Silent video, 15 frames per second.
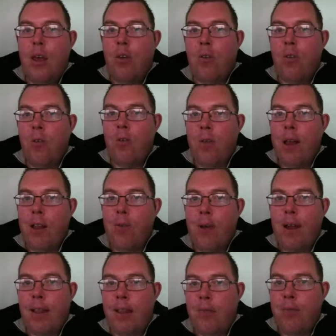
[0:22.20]
So that's
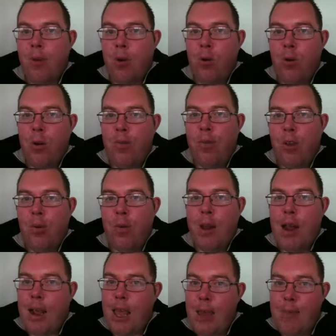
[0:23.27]
why I didn't record a video
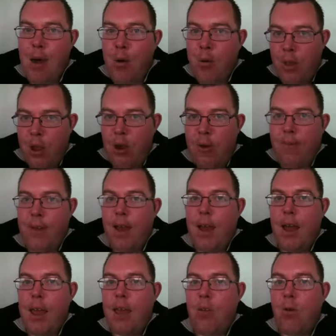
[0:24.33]
when I came out of the
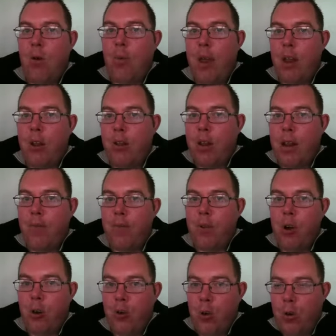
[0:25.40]
RVI, so I waited until I
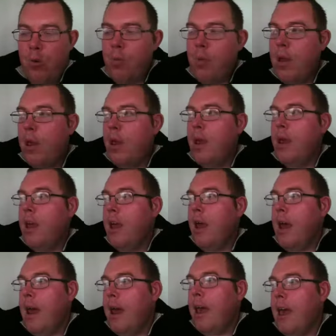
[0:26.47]
got
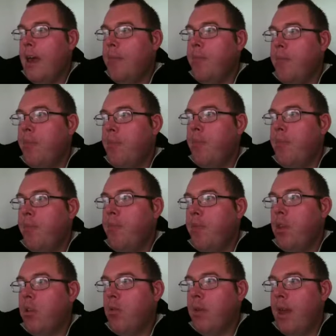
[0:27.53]
home.
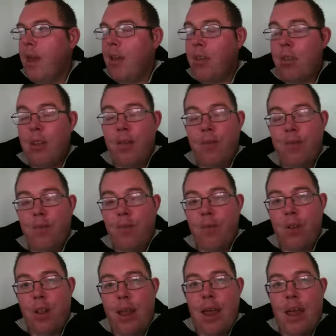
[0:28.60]
So yes, they
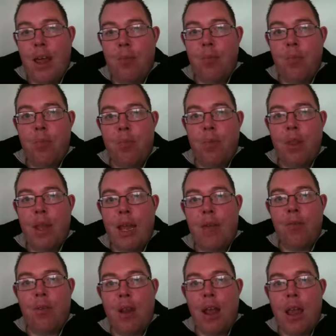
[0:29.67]

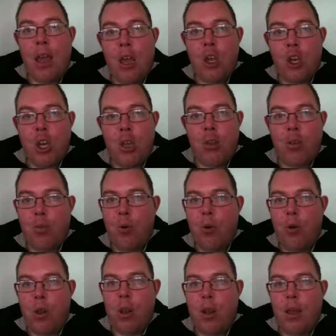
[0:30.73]
gave us an EEG this
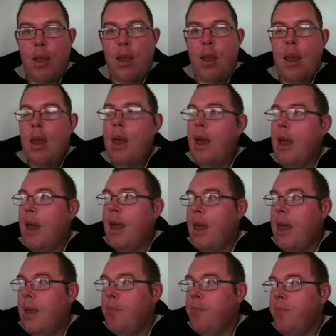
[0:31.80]
morning.
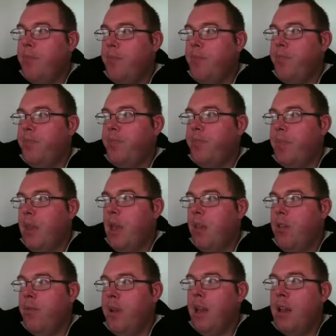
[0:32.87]

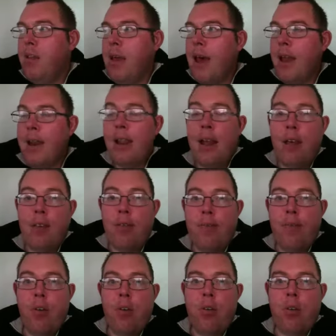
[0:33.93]
We need to analyse it
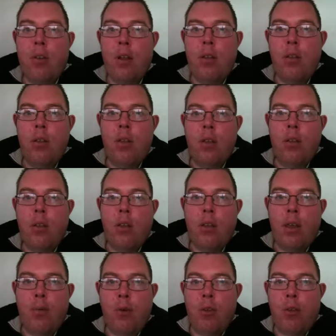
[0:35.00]
first and to
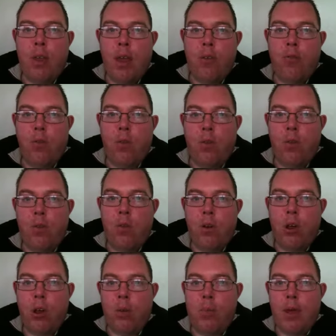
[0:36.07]
see what the test results
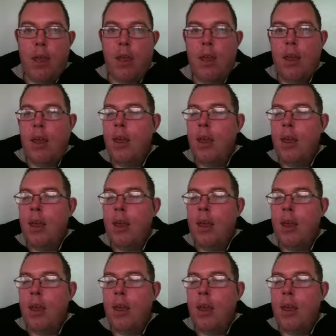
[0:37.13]
are going to be,